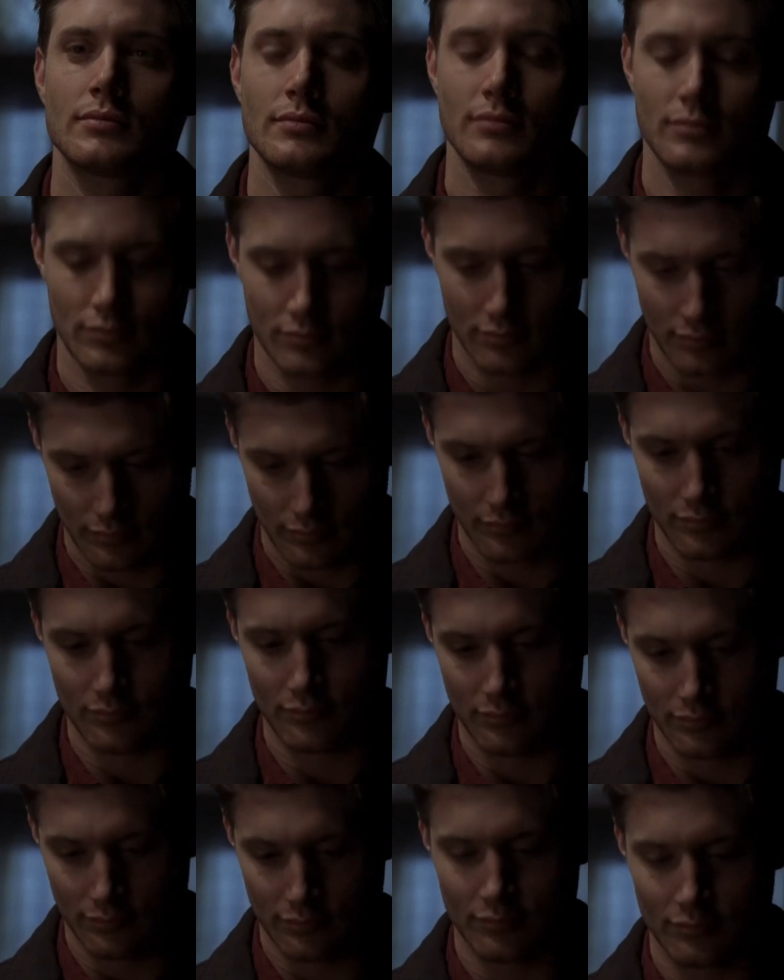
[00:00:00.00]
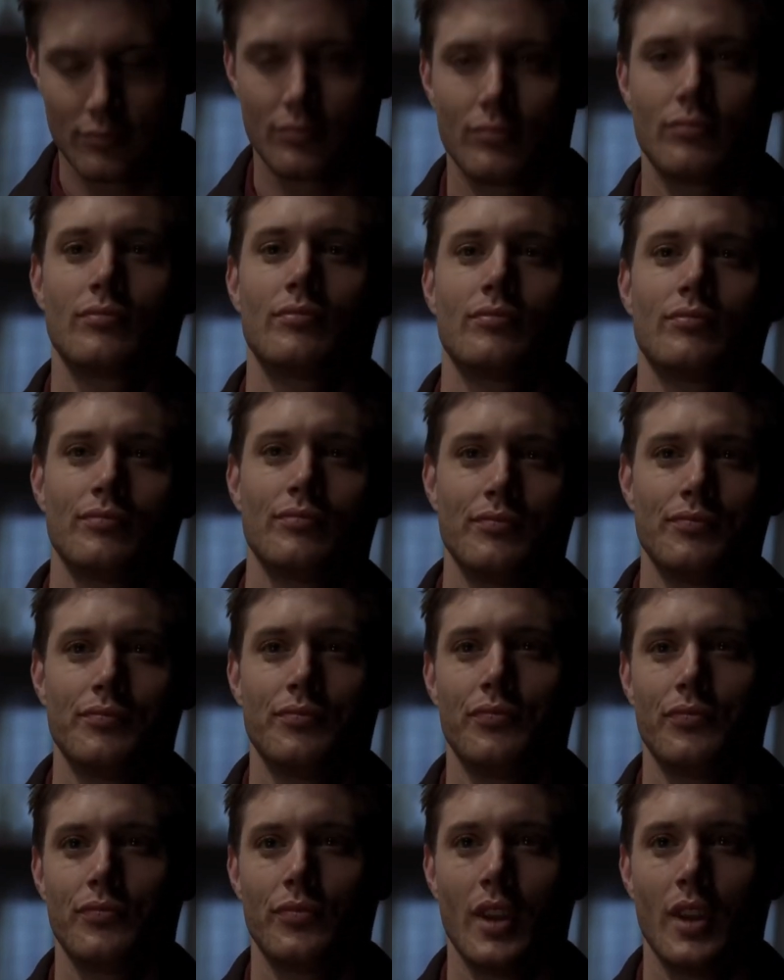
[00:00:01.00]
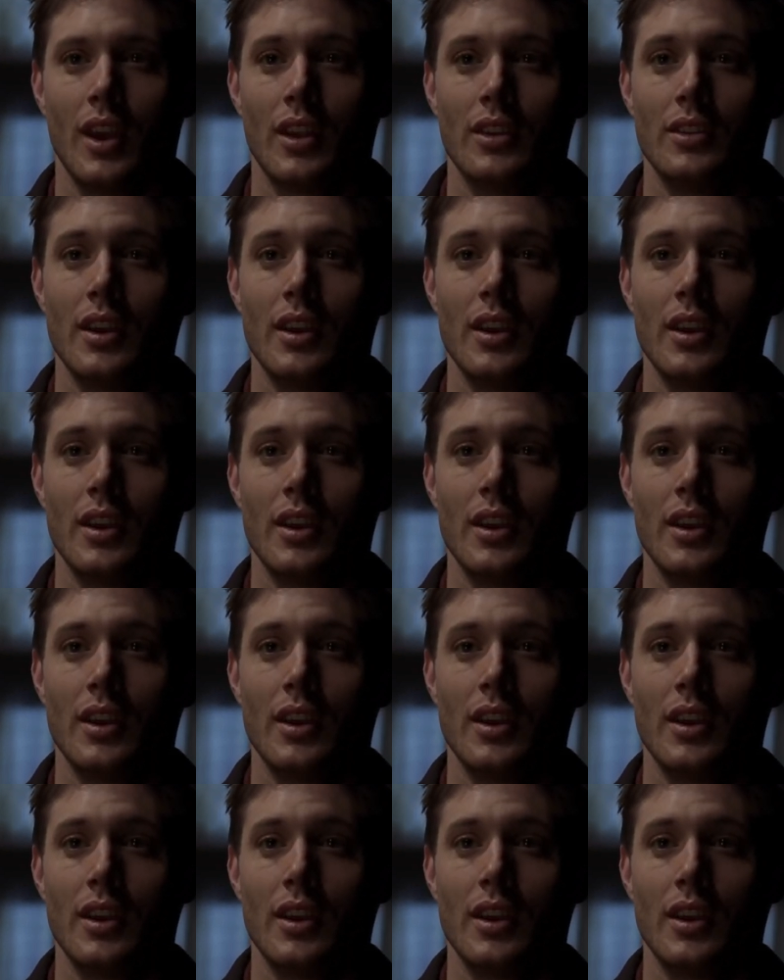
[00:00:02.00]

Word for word: determines if you're a Supernatural fan.